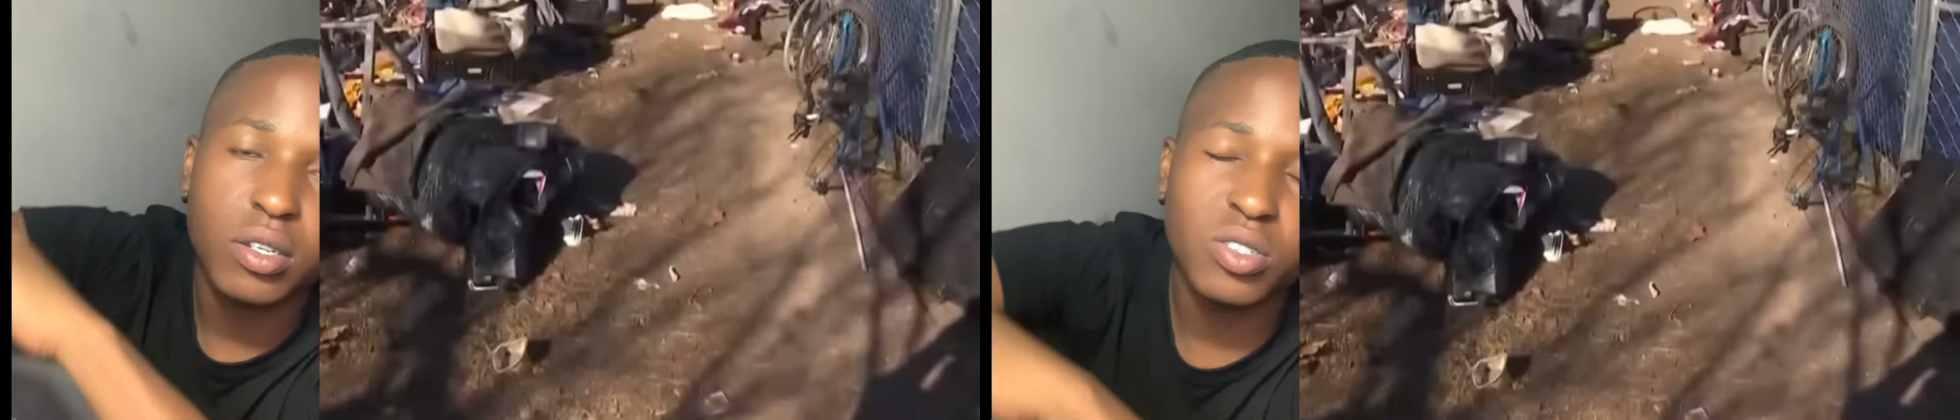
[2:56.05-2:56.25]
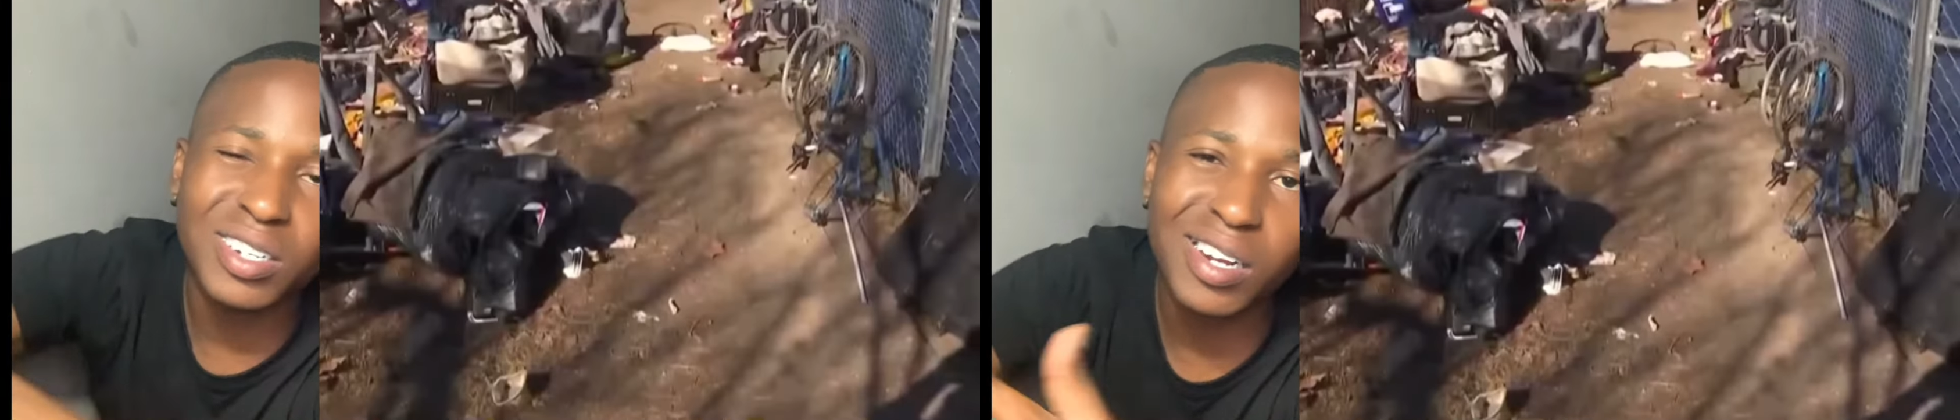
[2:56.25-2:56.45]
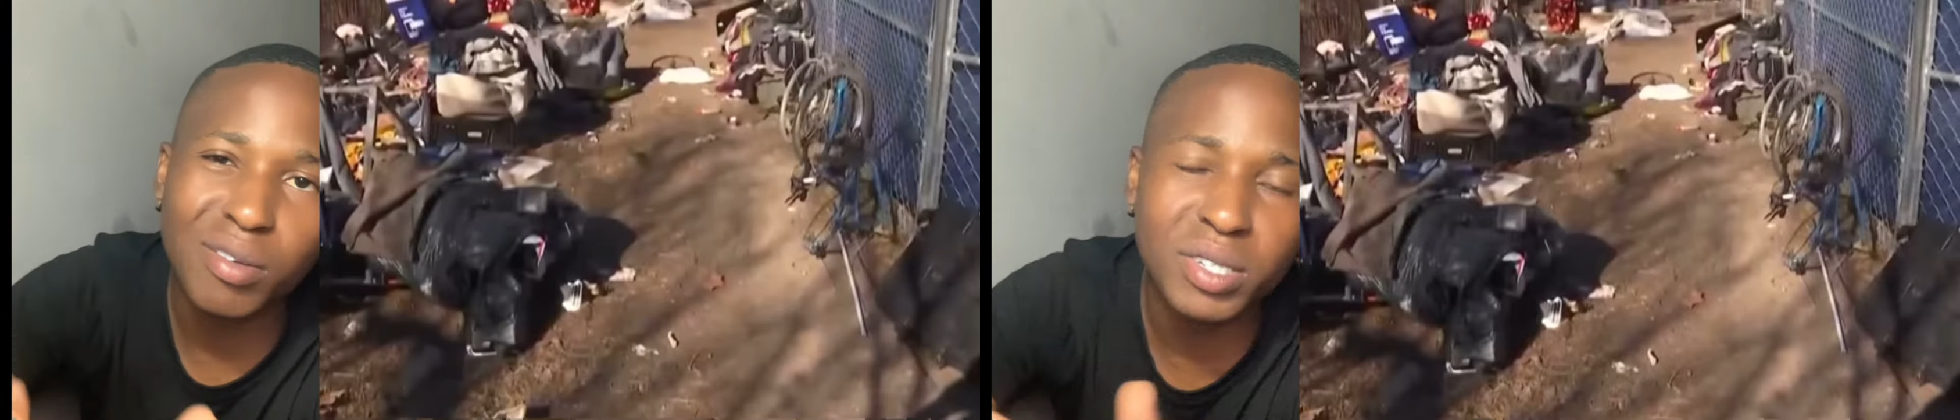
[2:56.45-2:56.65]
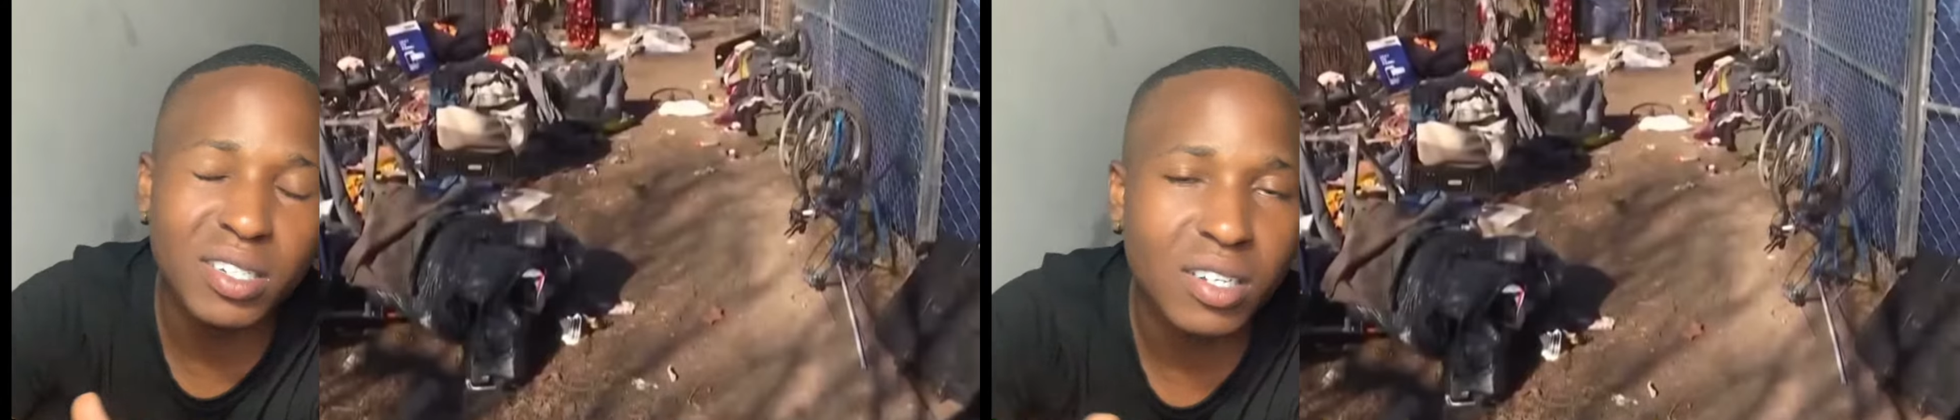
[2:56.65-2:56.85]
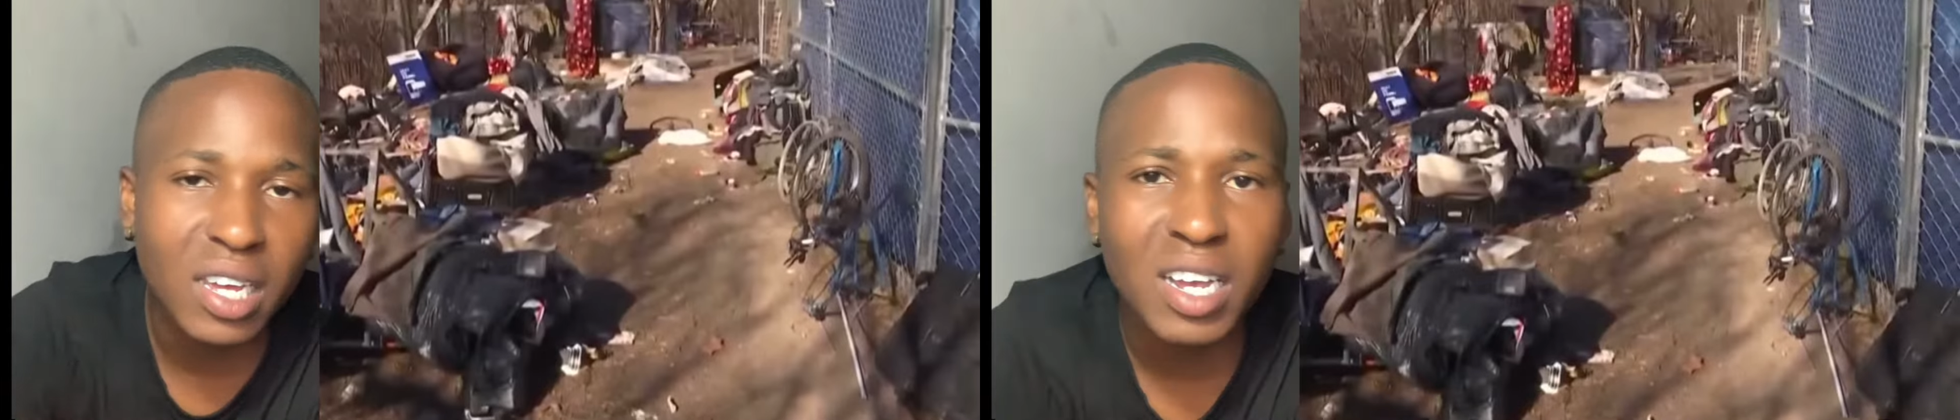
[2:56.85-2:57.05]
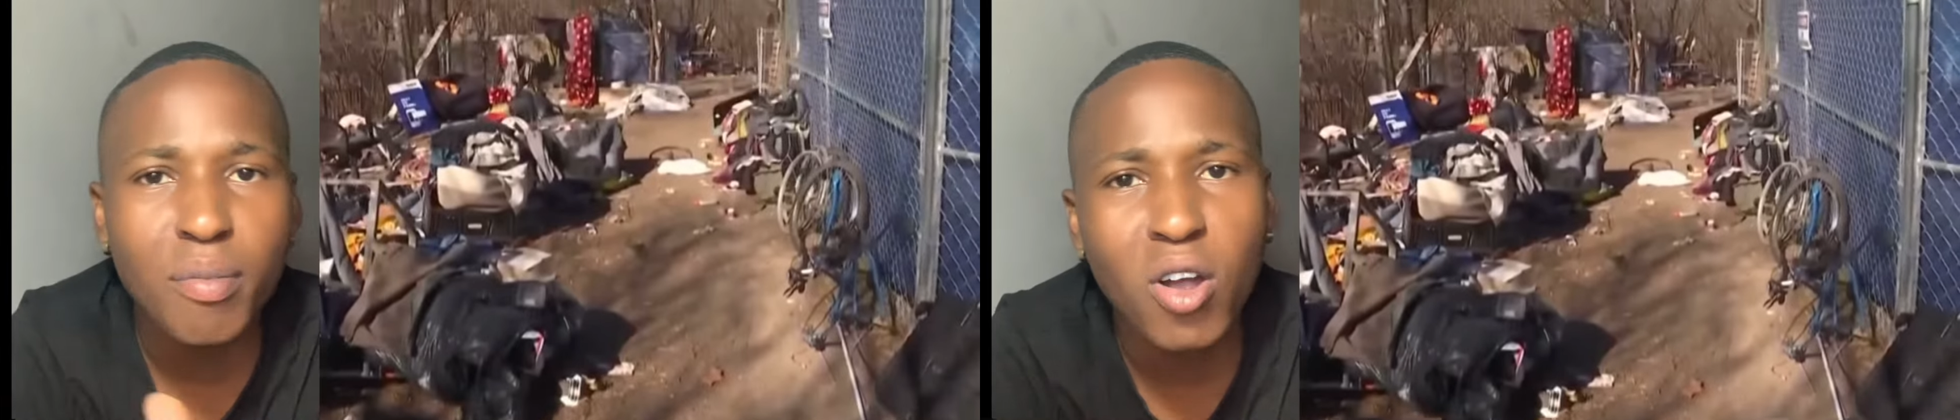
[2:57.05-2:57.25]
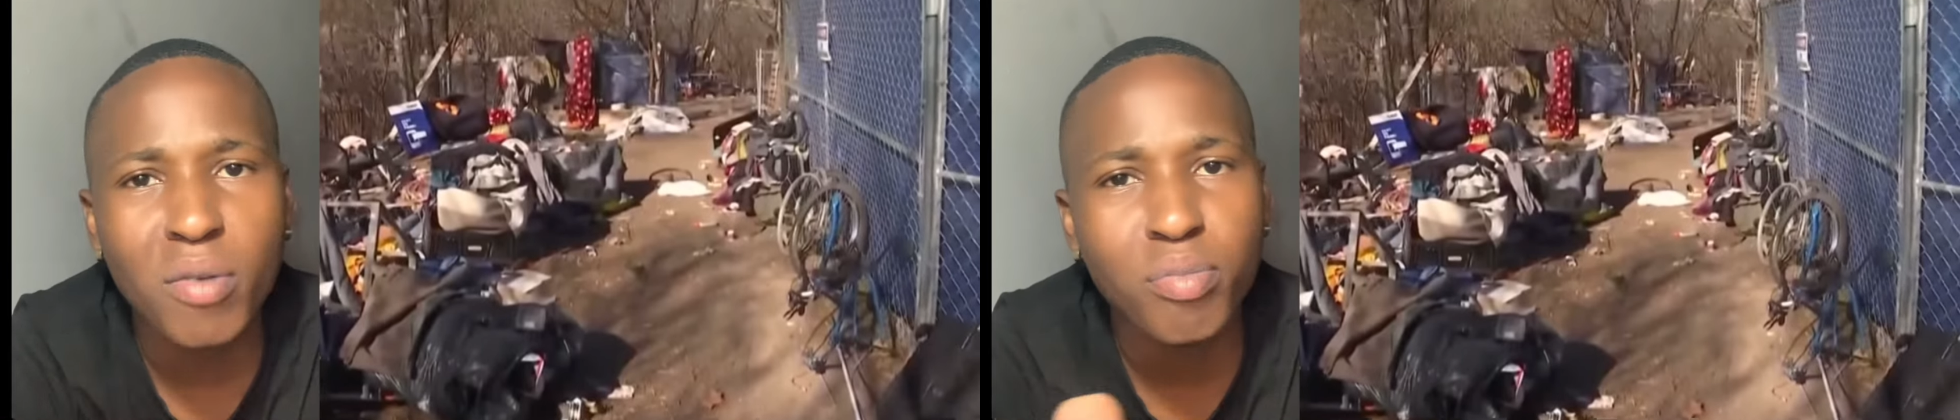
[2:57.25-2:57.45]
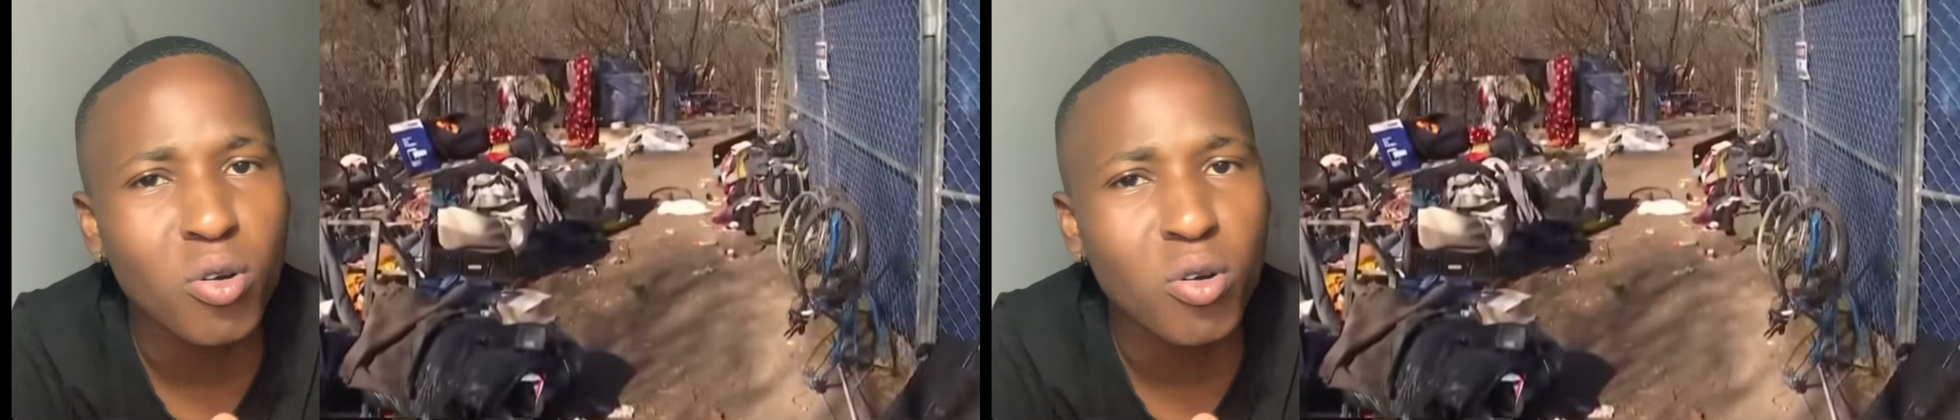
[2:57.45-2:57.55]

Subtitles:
You know what I mean? Like, come on, bro.